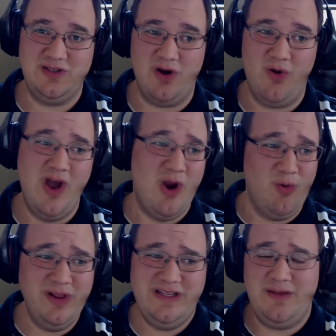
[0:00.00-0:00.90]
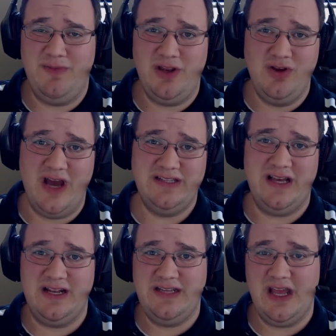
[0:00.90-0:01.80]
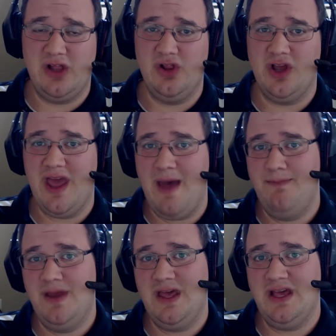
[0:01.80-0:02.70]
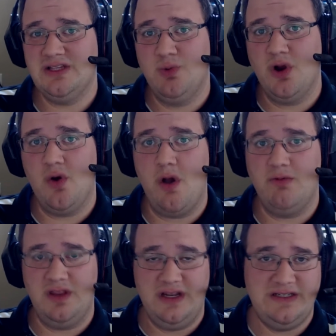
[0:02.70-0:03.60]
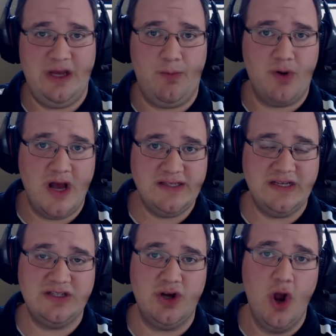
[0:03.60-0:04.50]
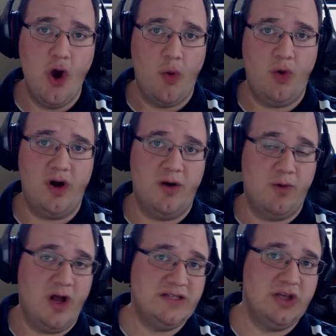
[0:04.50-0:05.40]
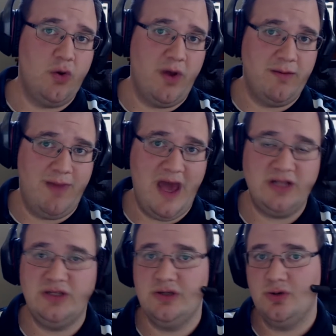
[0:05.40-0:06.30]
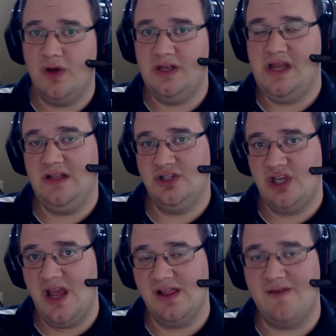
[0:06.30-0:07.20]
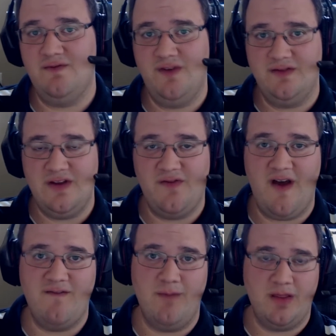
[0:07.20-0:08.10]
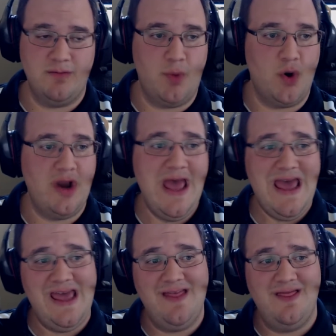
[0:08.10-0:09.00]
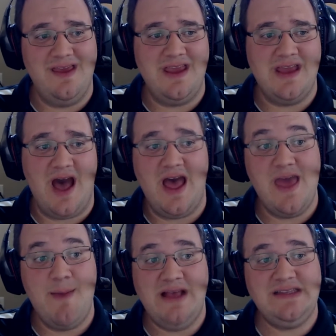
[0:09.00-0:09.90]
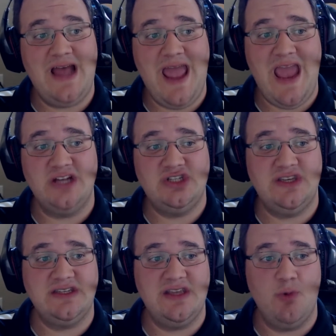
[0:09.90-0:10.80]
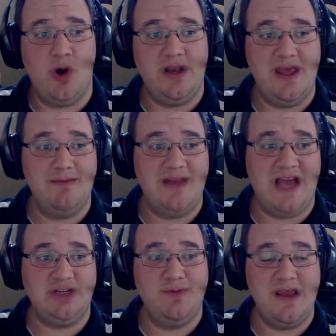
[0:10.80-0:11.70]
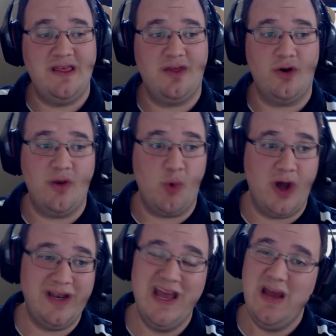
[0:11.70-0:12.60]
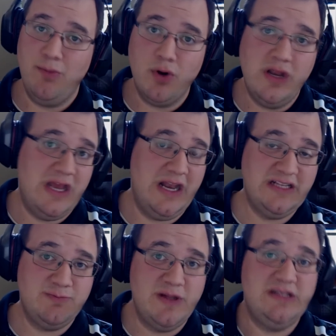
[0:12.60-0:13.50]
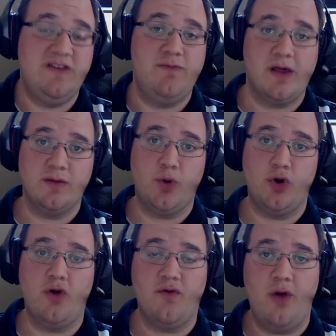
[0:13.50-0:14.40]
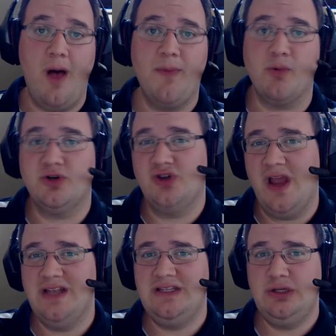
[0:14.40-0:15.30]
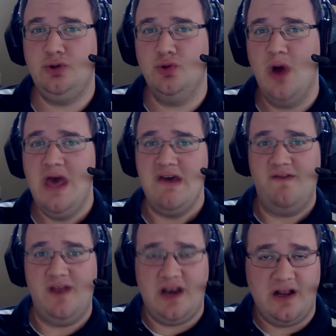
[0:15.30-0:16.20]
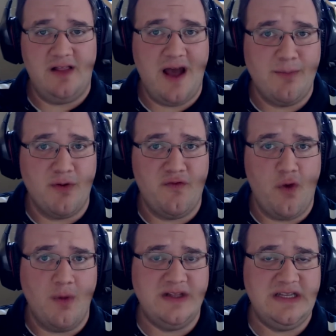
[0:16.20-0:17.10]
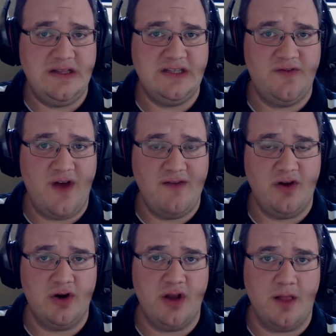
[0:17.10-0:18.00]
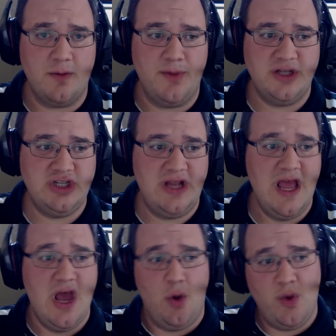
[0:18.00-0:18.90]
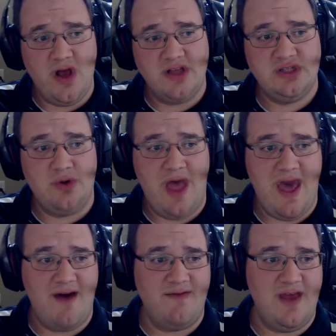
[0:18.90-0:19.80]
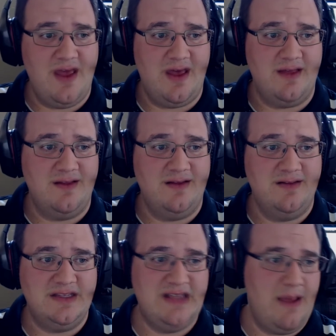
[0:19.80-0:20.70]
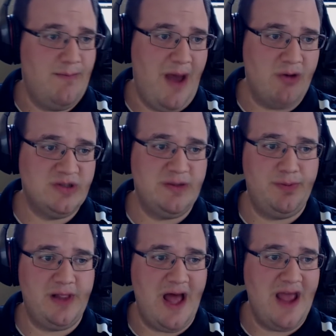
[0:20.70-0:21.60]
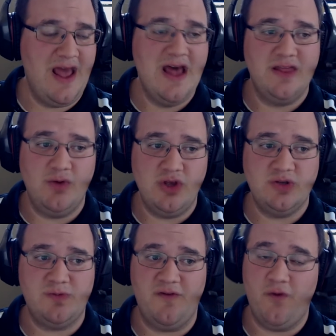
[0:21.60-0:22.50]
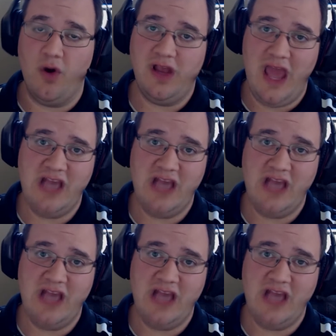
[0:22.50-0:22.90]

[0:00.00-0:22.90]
So really something you guys ought to take a look at. Because we're going with an Intel processor, we're also going back to an LGA 1155 motherboard and the MSI H61M-P31. Pretty inexpensive motherboard overall, but we're trying to fit in a lot of performance in this $500 budget. We also have the same power supply that we used before.